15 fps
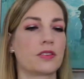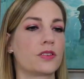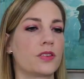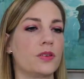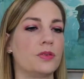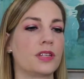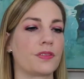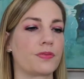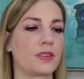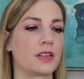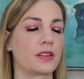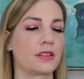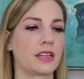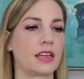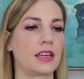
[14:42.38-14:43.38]

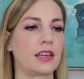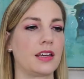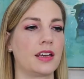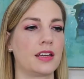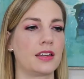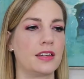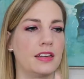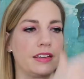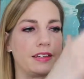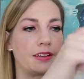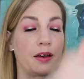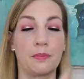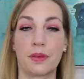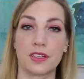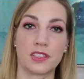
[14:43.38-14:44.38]
definitely need
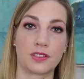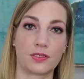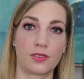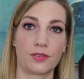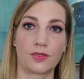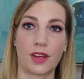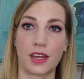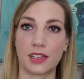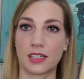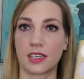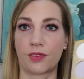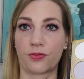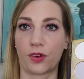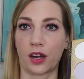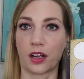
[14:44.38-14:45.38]
a bunch of
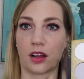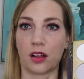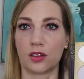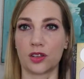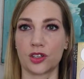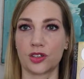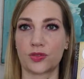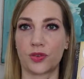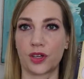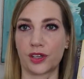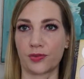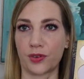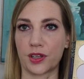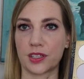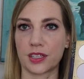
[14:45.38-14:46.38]
different colors for
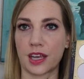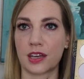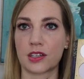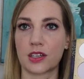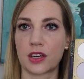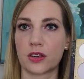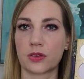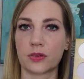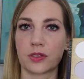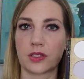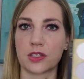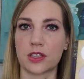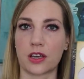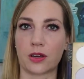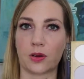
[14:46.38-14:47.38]
different skin tones.
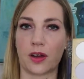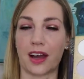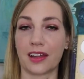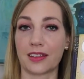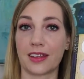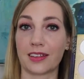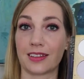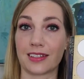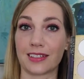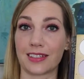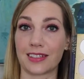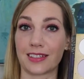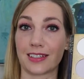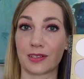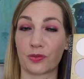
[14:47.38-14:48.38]
So I think this
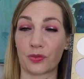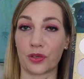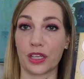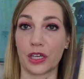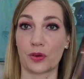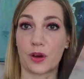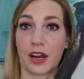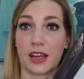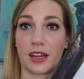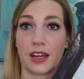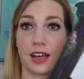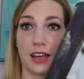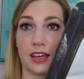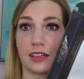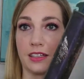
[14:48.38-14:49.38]
is really great,
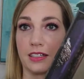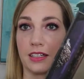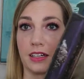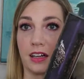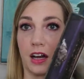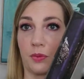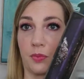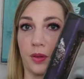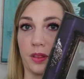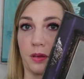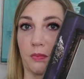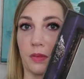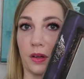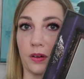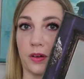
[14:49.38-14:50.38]
and it did come with a
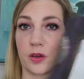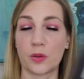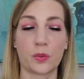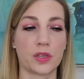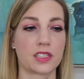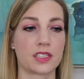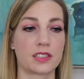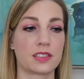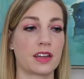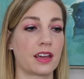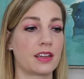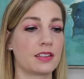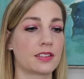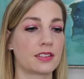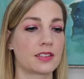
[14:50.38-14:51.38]
mirror, which is
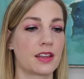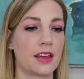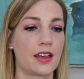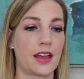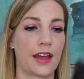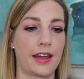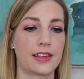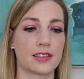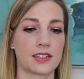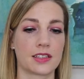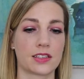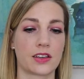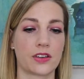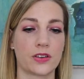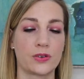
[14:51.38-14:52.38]
nice. And
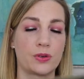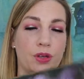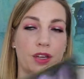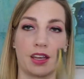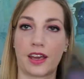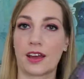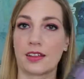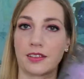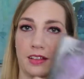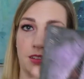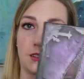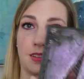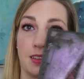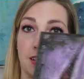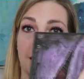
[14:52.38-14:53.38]
so yeah,
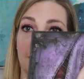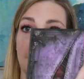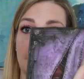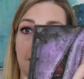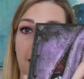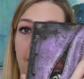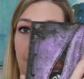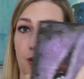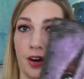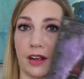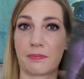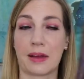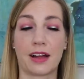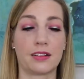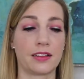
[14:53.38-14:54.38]
this is a great
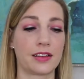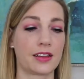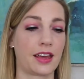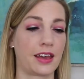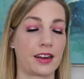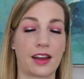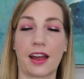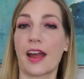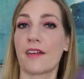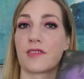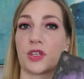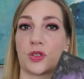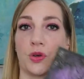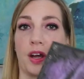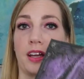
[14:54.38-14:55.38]
palette, and I
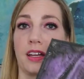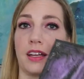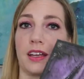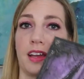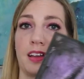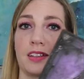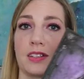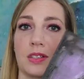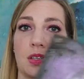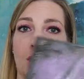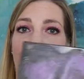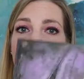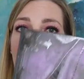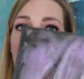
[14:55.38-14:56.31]
haven't tried it yet, so I'm